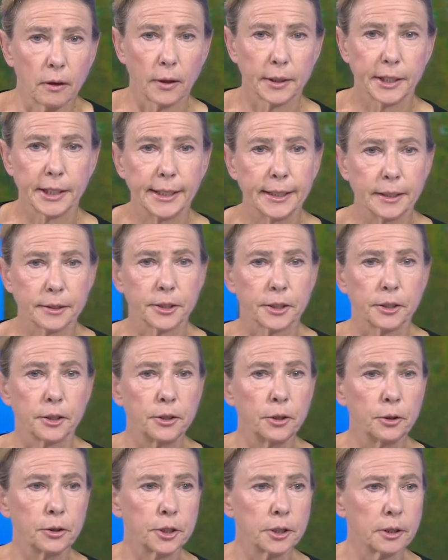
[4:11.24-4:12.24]
on an
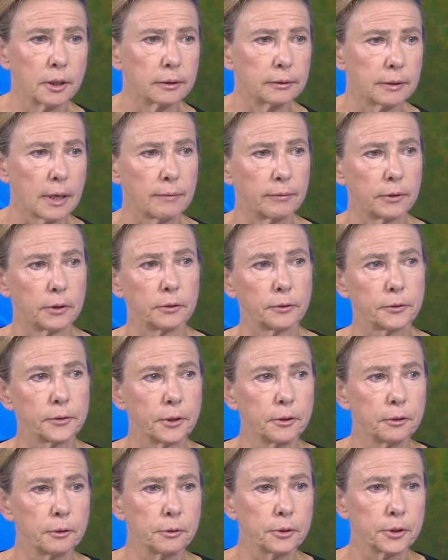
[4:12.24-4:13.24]
institutional level
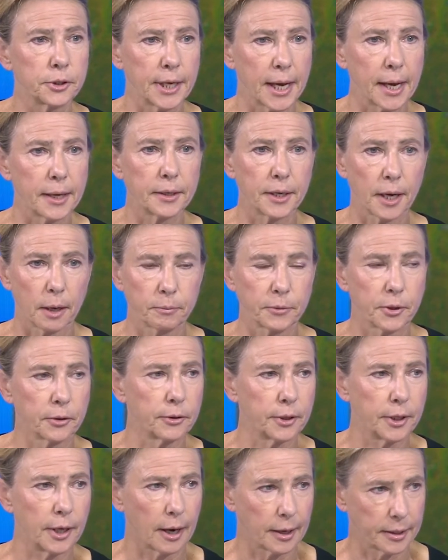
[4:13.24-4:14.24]
to stand up
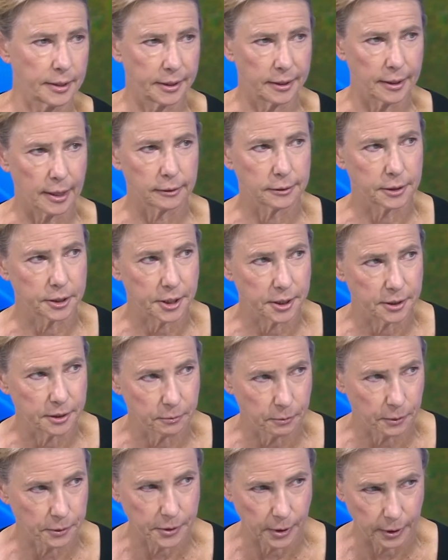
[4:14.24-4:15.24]
to the ideology
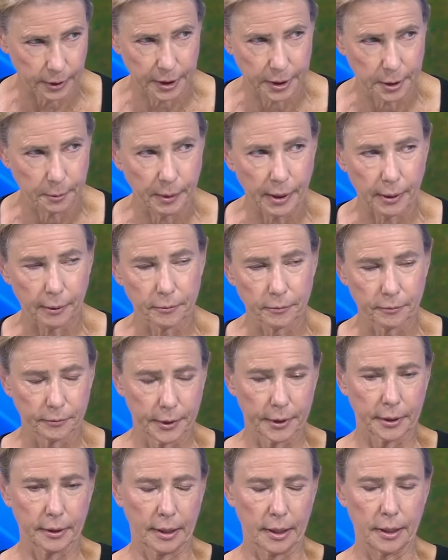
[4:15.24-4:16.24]
that we're talking about,
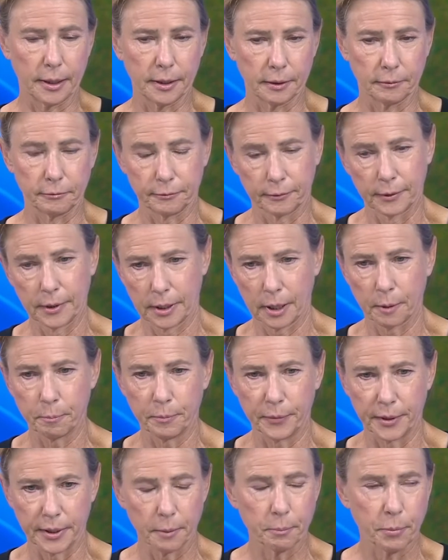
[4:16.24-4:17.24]
that I have
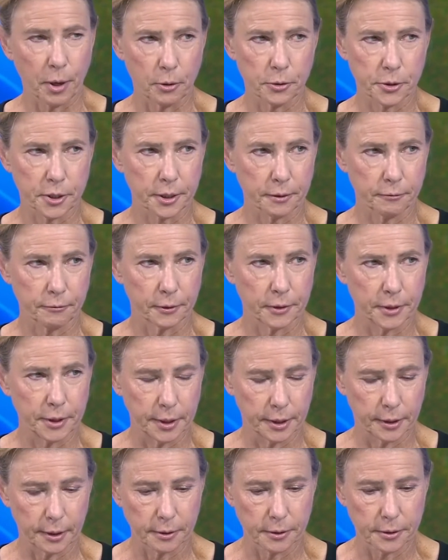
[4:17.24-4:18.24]
been opposing for
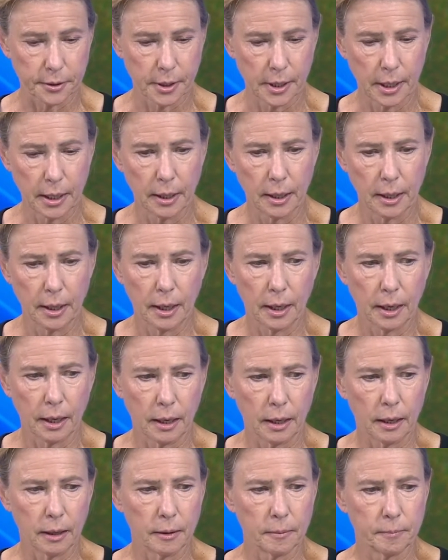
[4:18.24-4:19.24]
years.
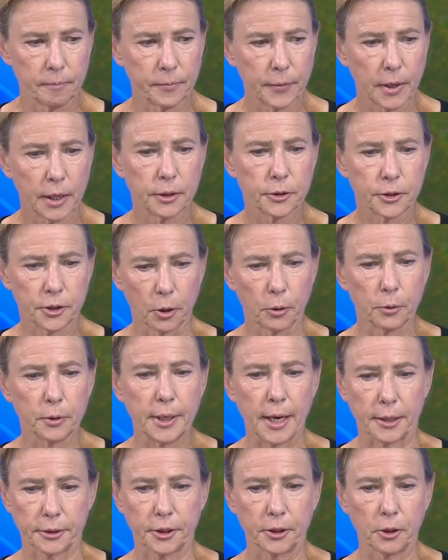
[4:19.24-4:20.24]
So
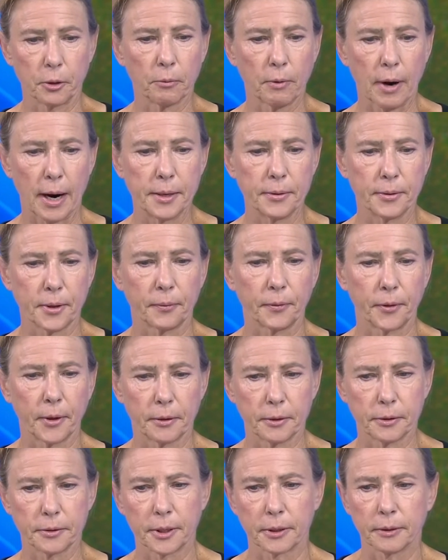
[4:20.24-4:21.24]
yes, you're right that
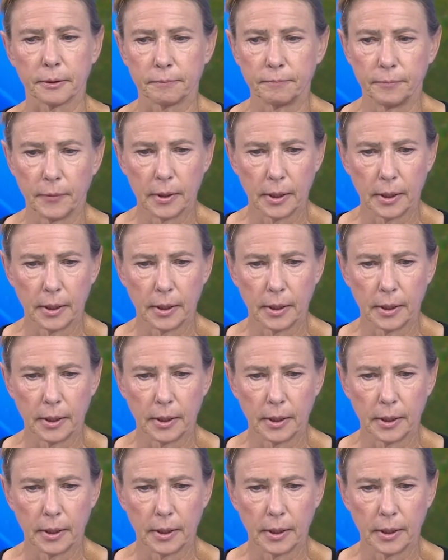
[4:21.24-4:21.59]
there's a